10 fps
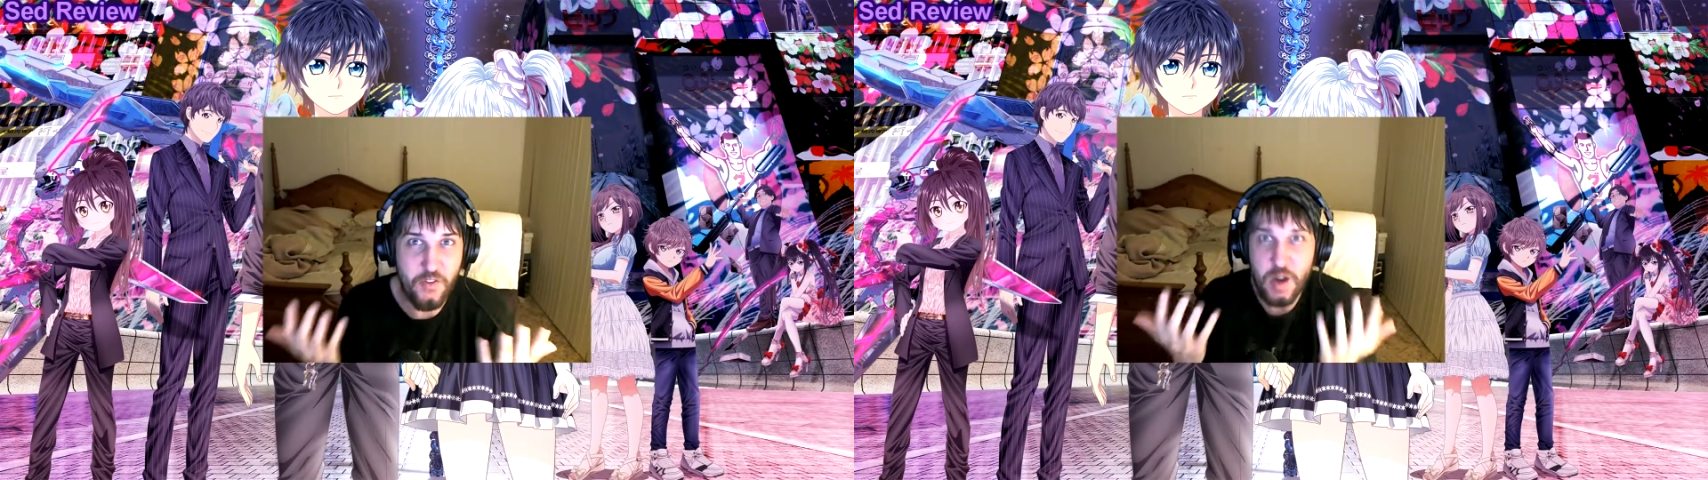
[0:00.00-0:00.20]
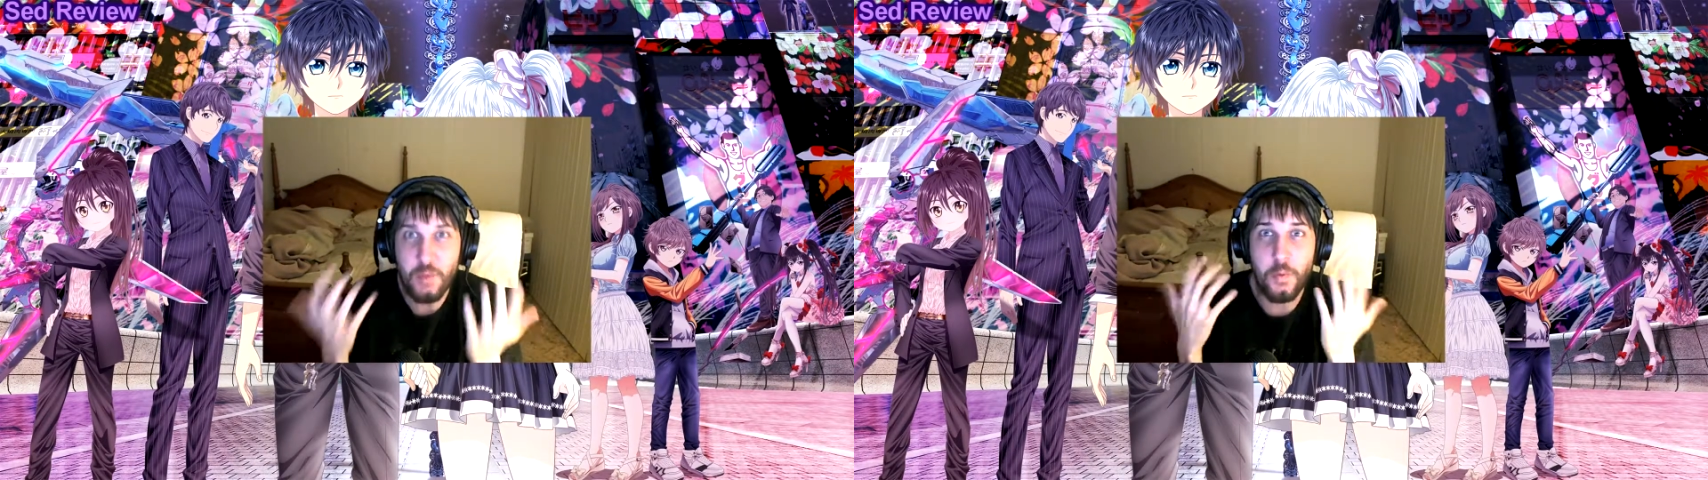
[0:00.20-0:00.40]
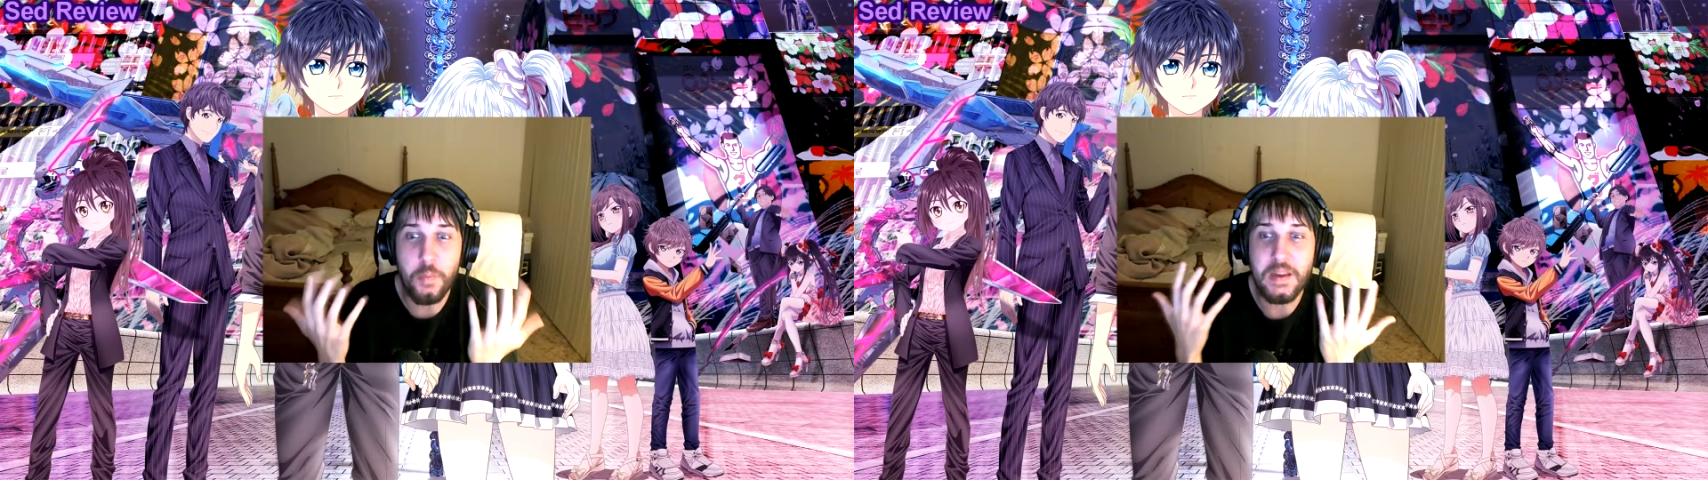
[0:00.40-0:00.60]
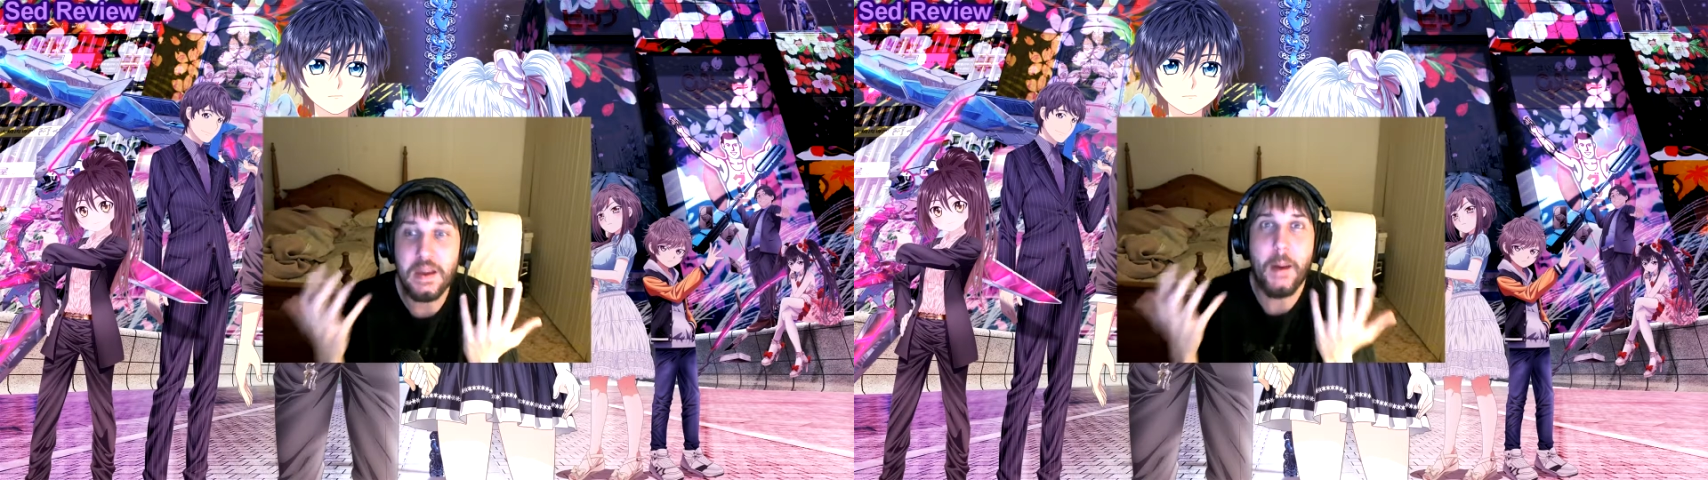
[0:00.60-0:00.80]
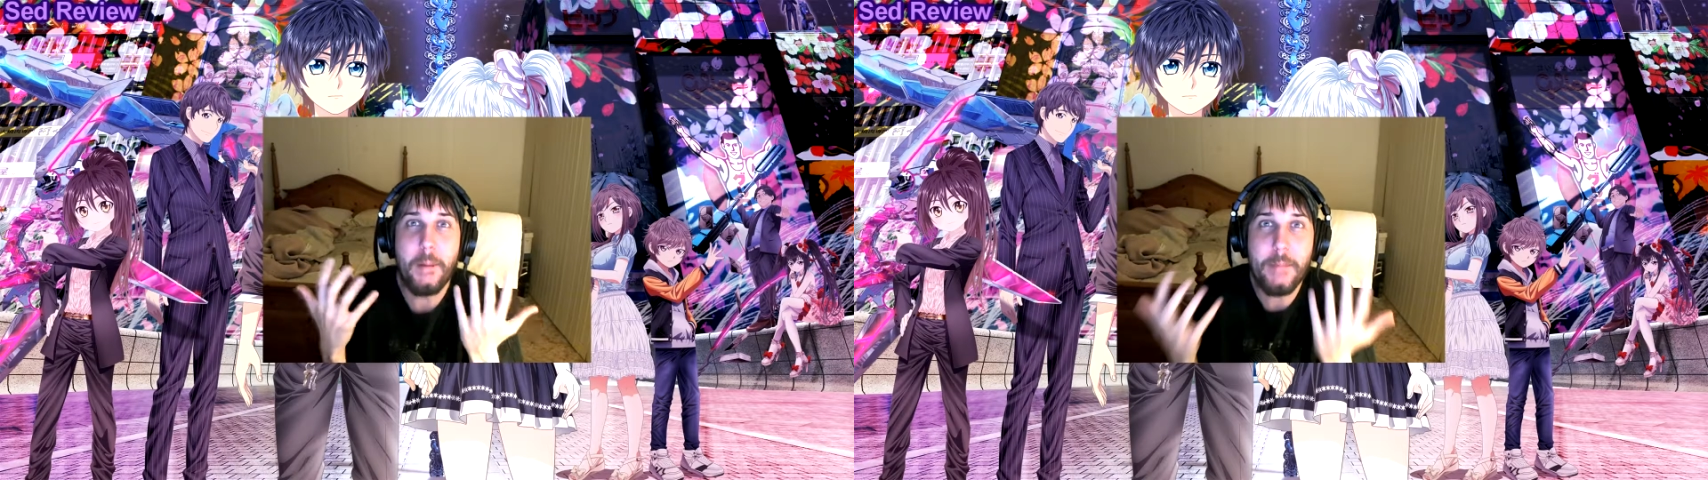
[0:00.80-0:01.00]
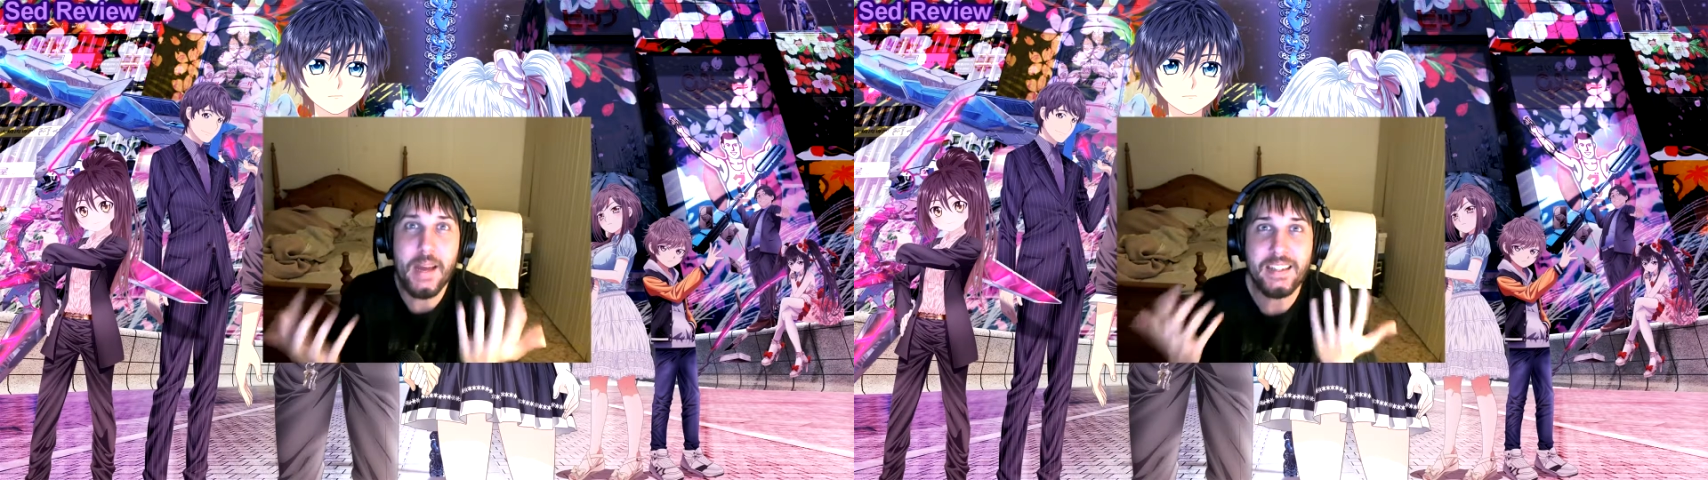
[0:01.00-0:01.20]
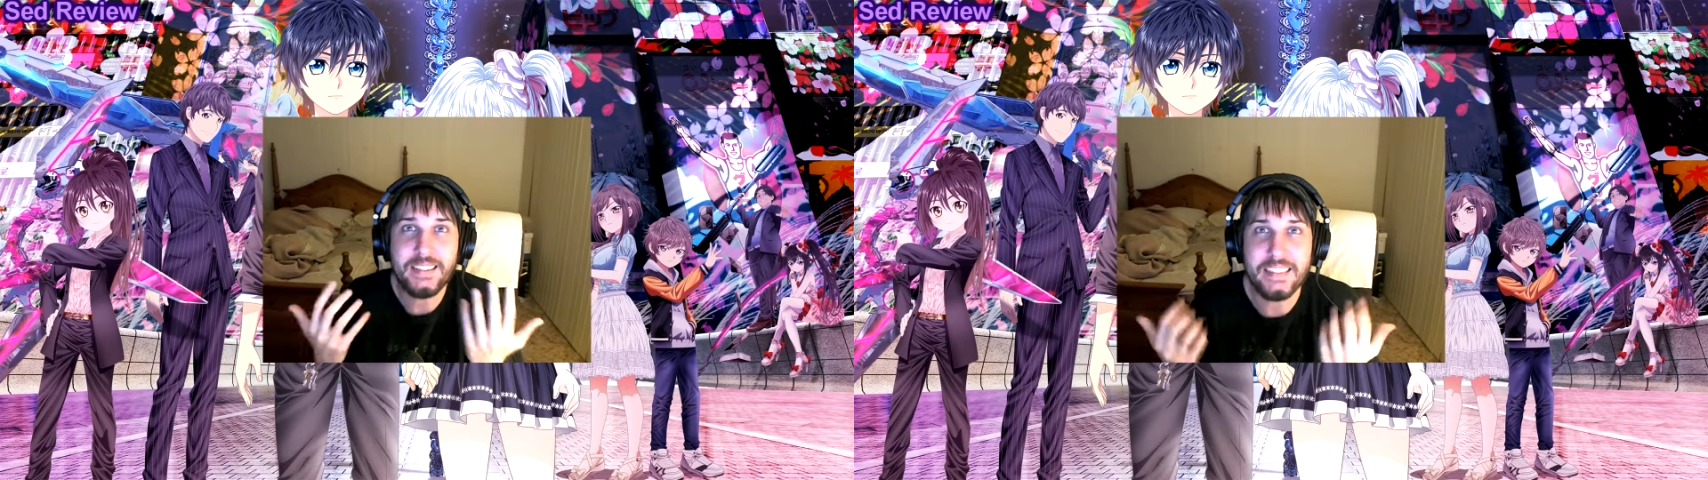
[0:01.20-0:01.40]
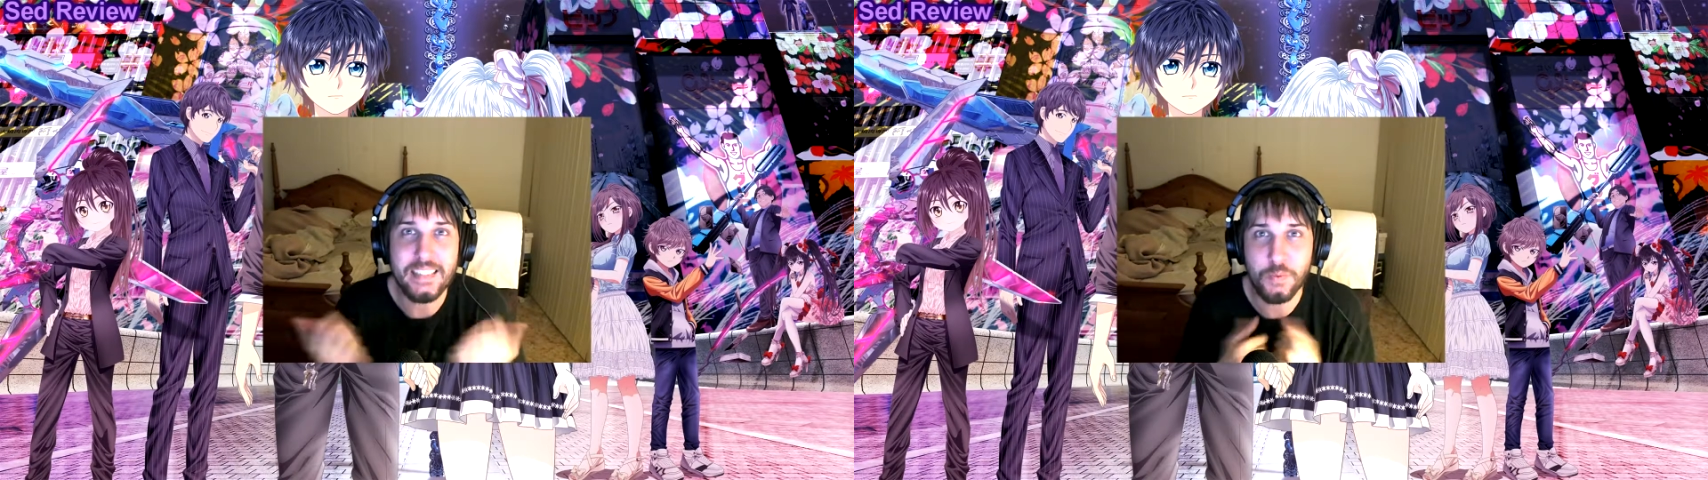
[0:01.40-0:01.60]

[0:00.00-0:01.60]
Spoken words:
and we'll be amazingly